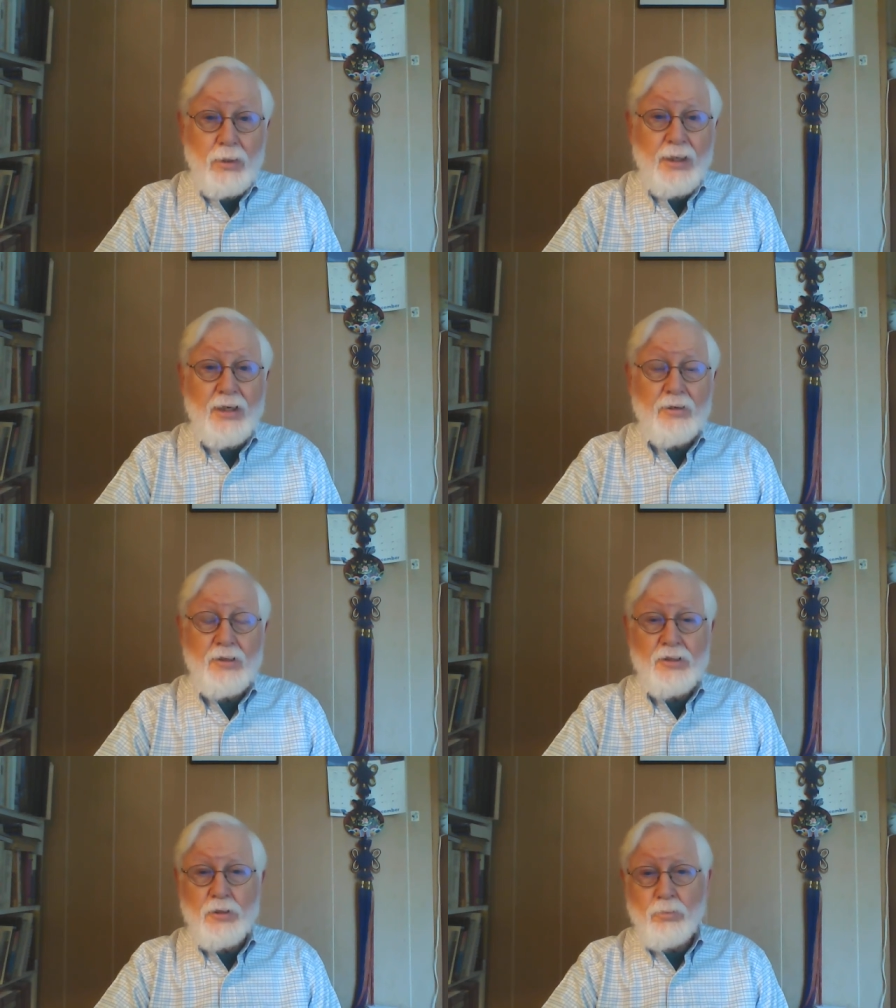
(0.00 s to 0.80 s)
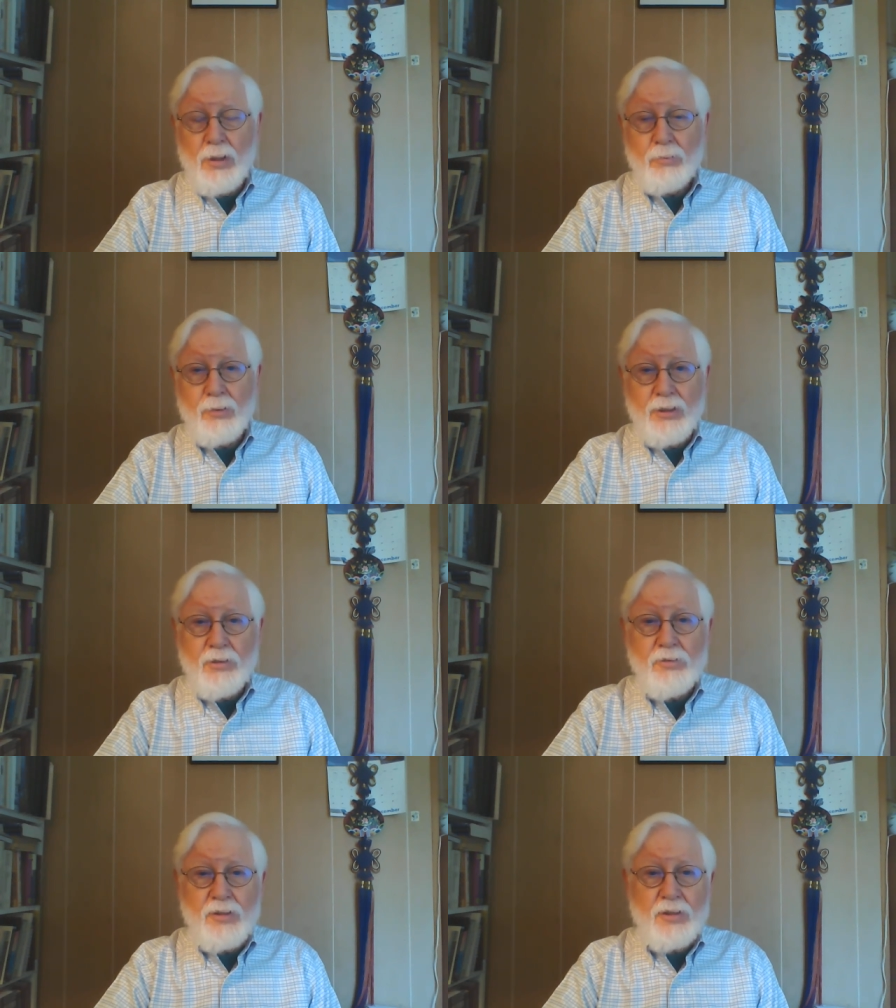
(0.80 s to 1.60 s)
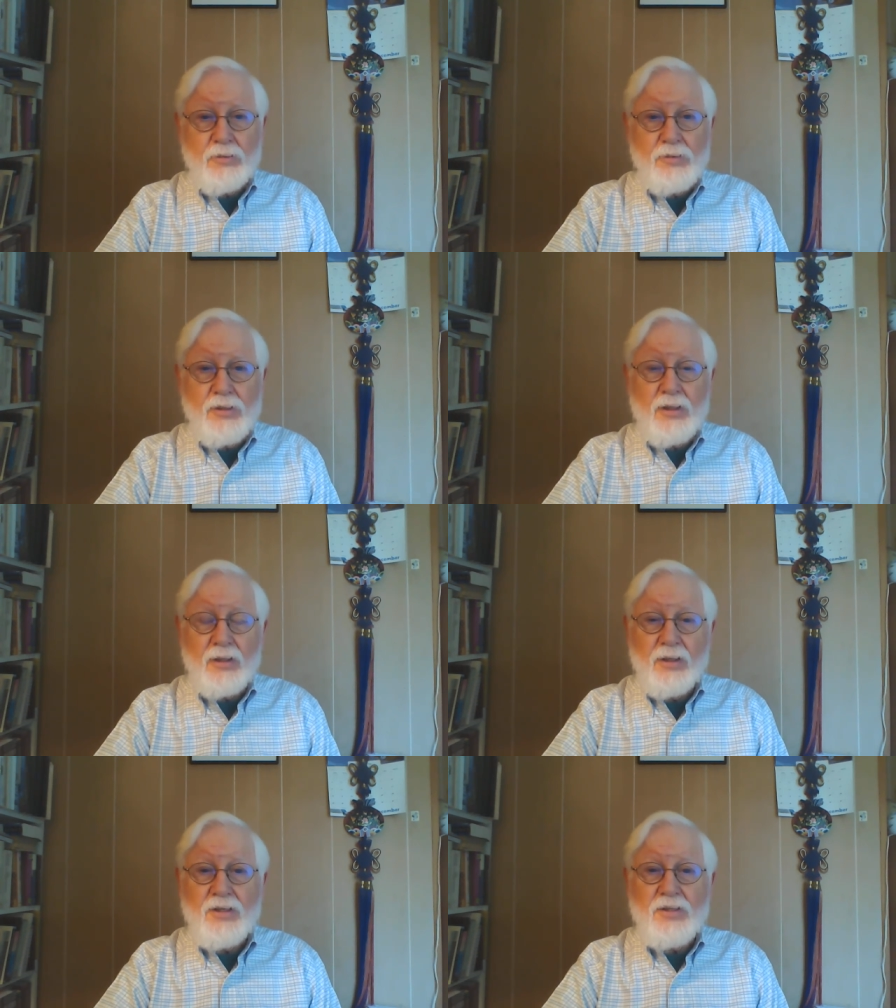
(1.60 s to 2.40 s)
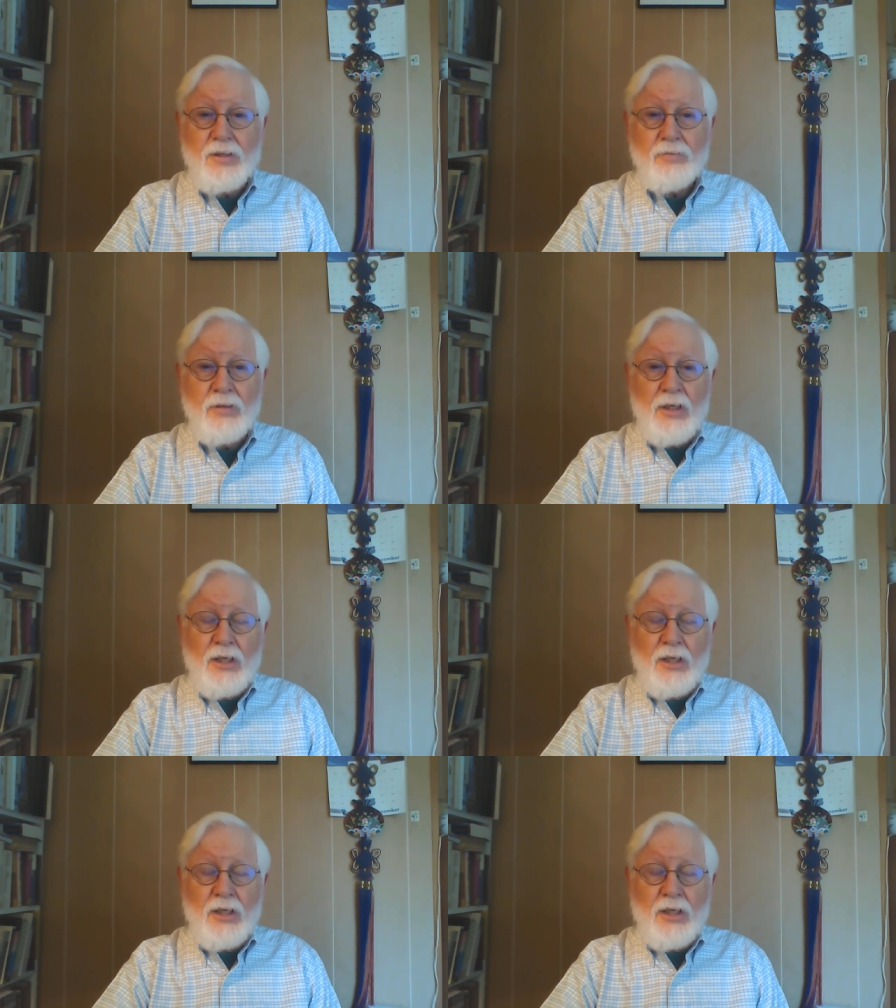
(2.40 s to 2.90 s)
player that you're probably using, you'll see a list of